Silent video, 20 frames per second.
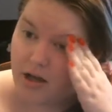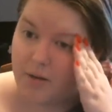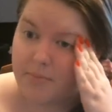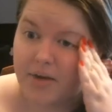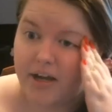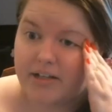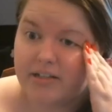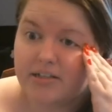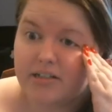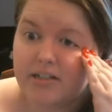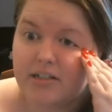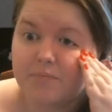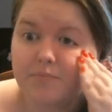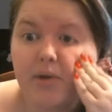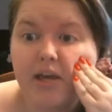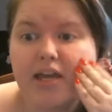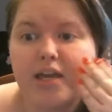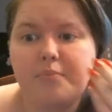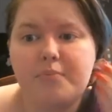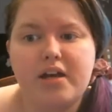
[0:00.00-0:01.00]
I did
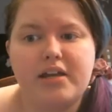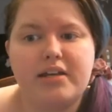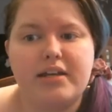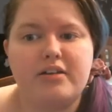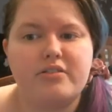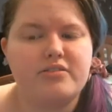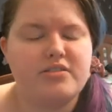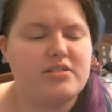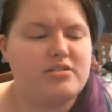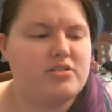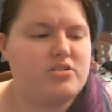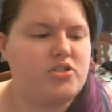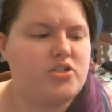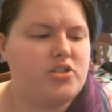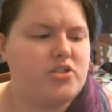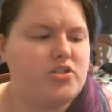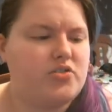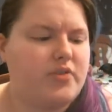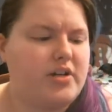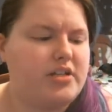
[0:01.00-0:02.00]
paint my nails. This is
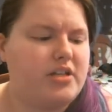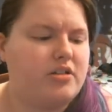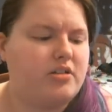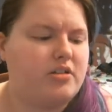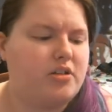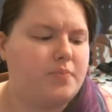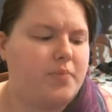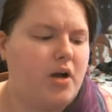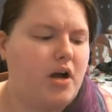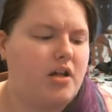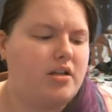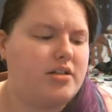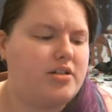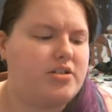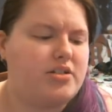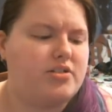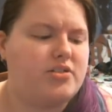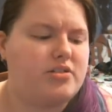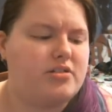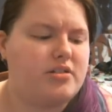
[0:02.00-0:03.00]
just regular polish.
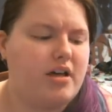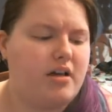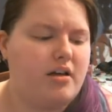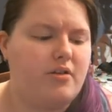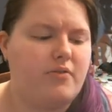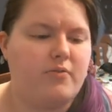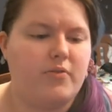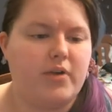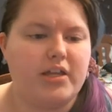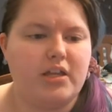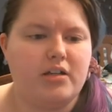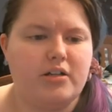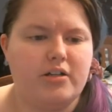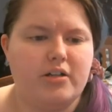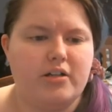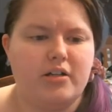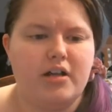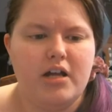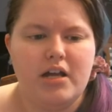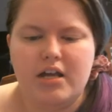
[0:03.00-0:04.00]
It's
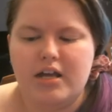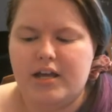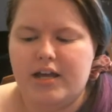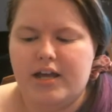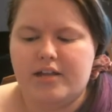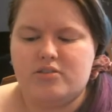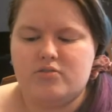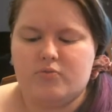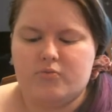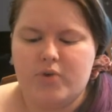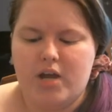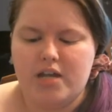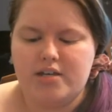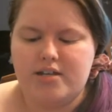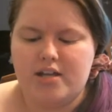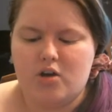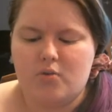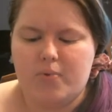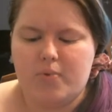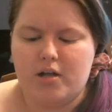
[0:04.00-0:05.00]
regular. It's a red
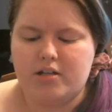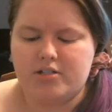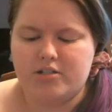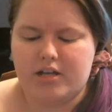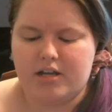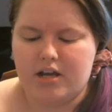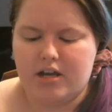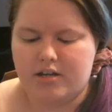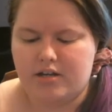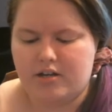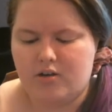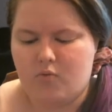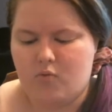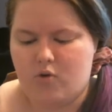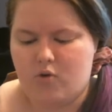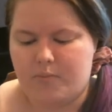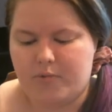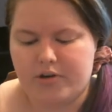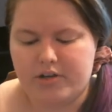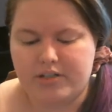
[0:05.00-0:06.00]
nail polish. I got it at
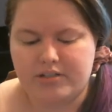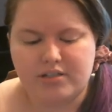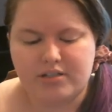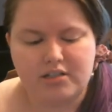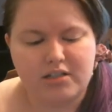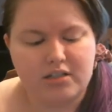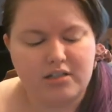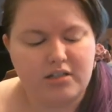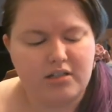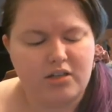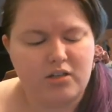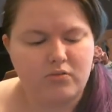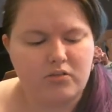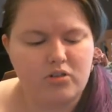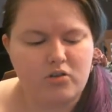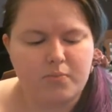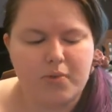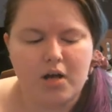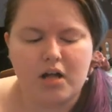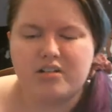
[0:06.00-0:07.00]
Walmart. It's a cute
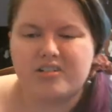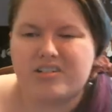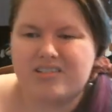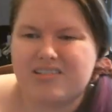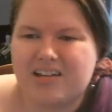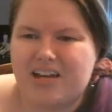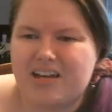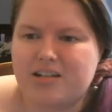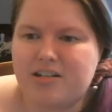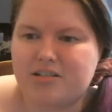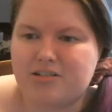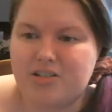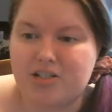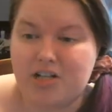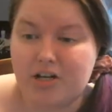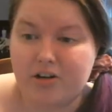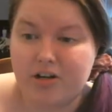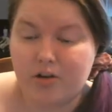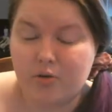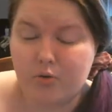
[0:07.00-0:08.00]
little polish. It's got a
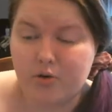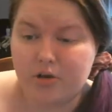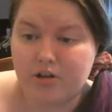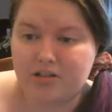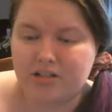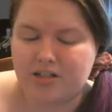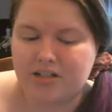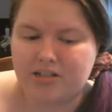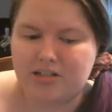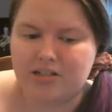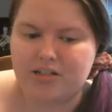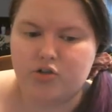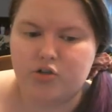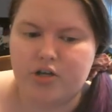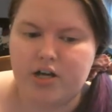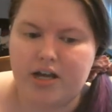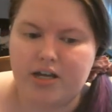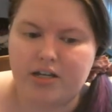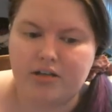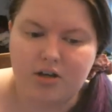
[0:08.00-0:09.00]
cherry oil in it. It
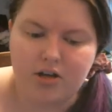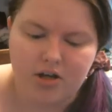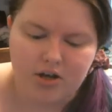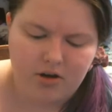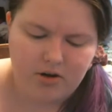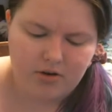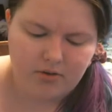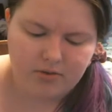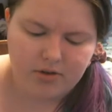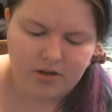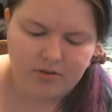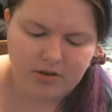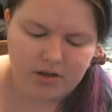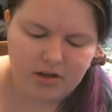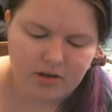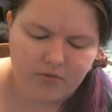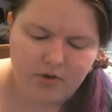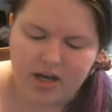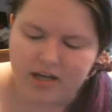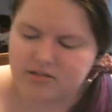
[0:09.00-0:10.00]
dried really, really
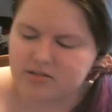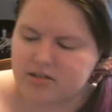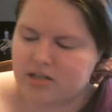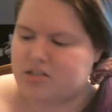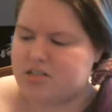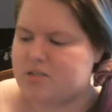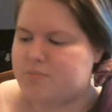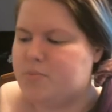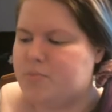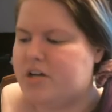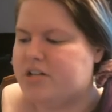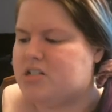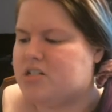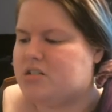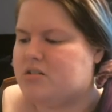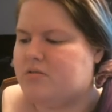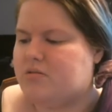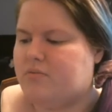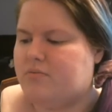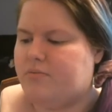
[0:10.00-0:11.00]
fast. I
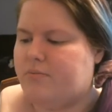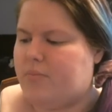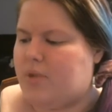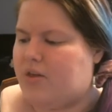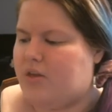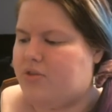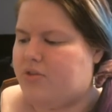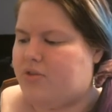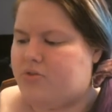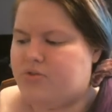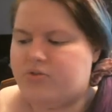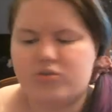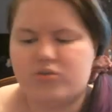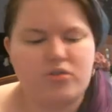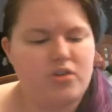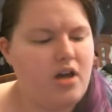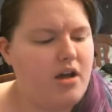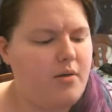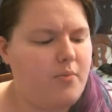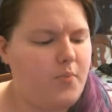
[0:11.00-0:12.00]
smudged my
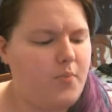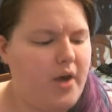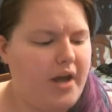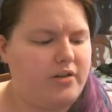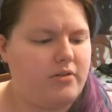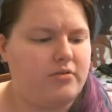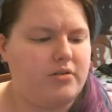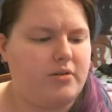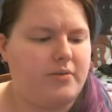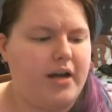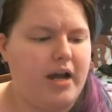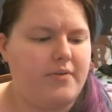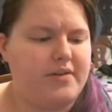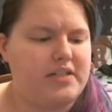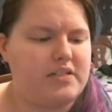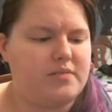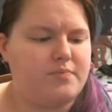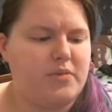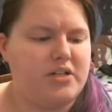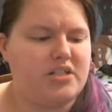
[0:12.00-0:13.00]
thumb. I don't know how I
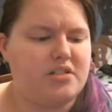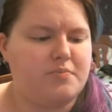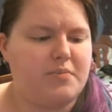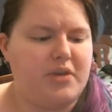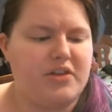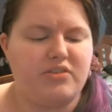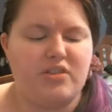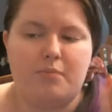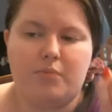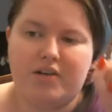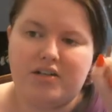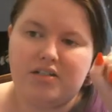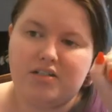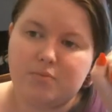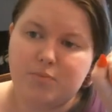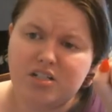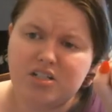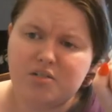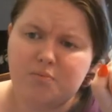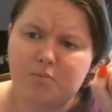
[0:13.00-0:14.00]
smudged my thumb, but I
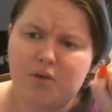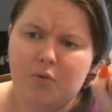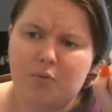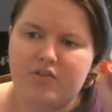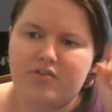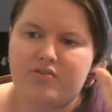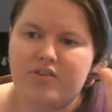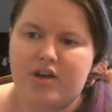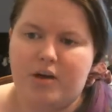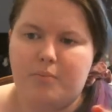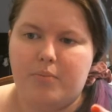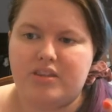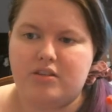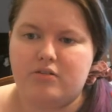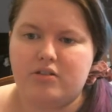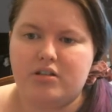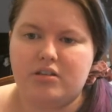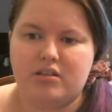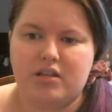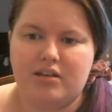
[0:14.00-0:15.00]
smudged my one thumb. But
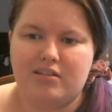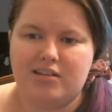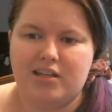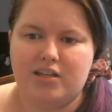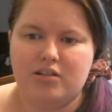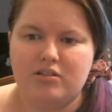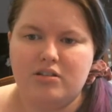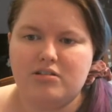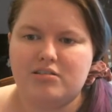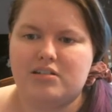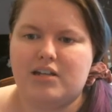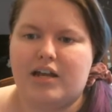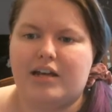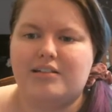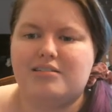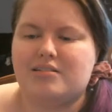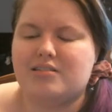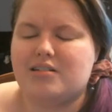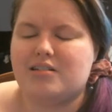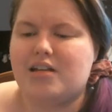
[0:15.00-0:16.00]
it looks nice.
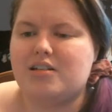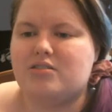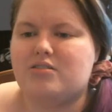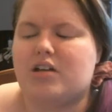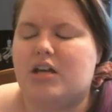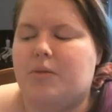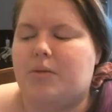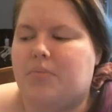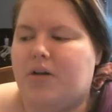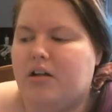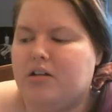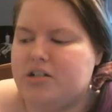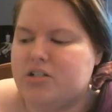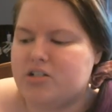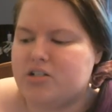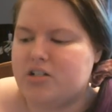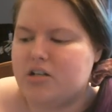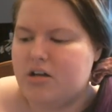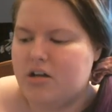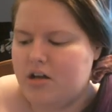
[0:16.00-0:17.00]
It's a nice looking
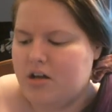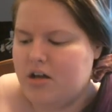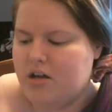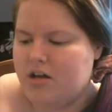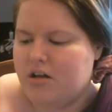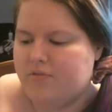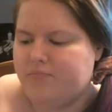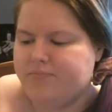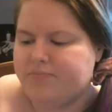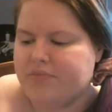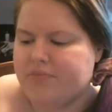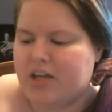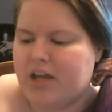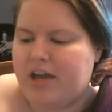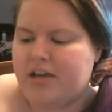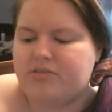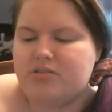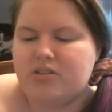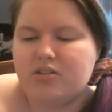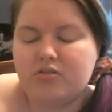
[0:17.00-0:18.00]
polish.
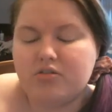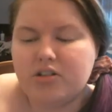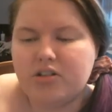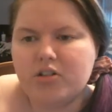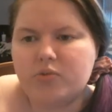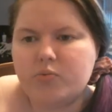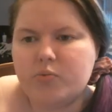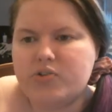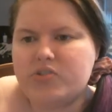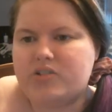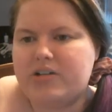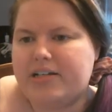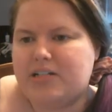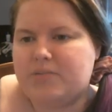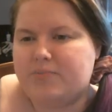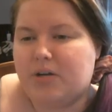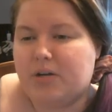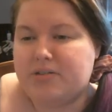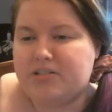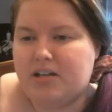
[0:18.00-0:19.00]
The glitter was nice,
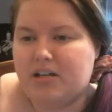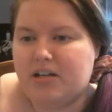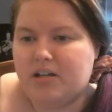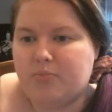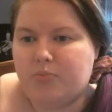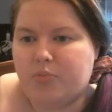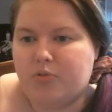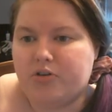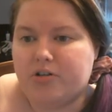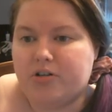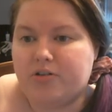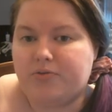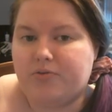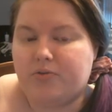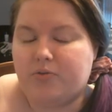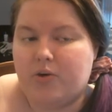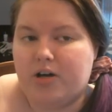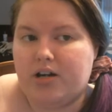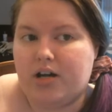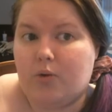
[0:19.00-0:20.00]
but I was getting bored of
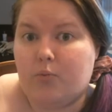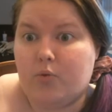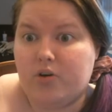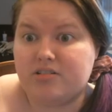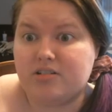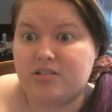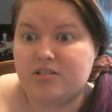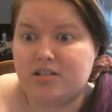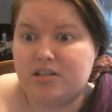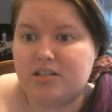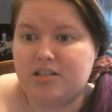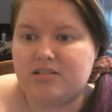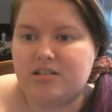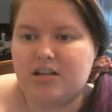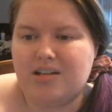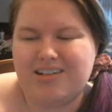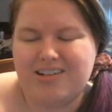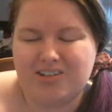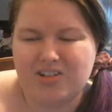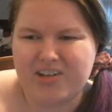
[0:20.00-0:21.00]
when I wasn't in the
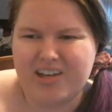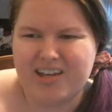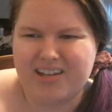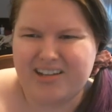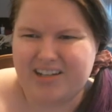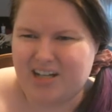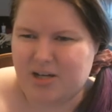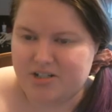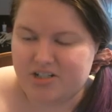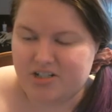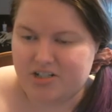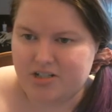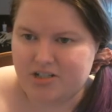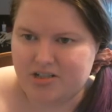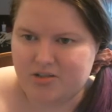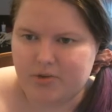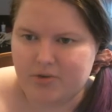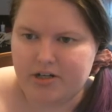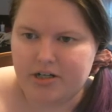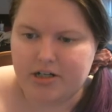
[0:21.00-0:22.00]
sun, it looking like I was just
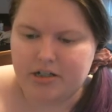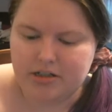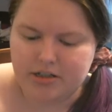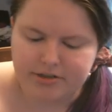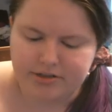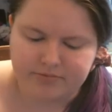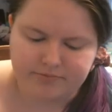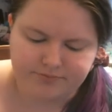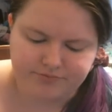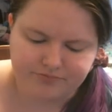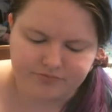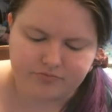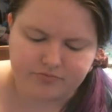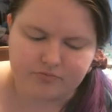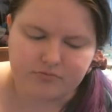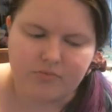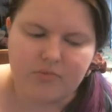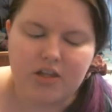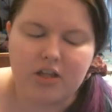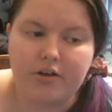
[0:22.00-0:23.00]
wearing glitter.
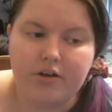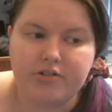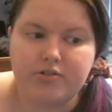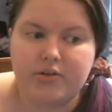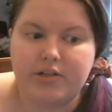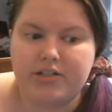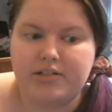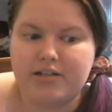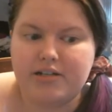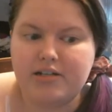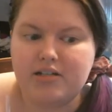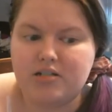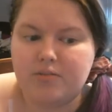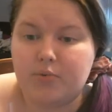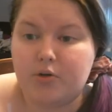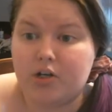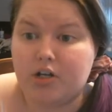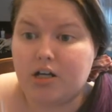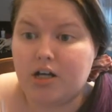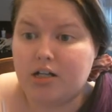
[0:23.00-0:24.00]
So I decided to
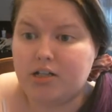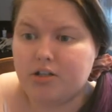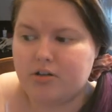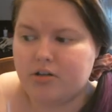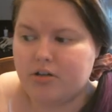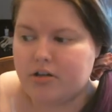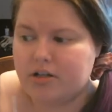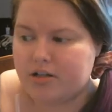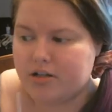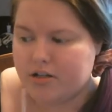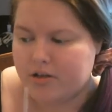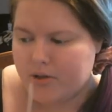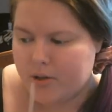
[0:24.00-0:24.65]
put a color on.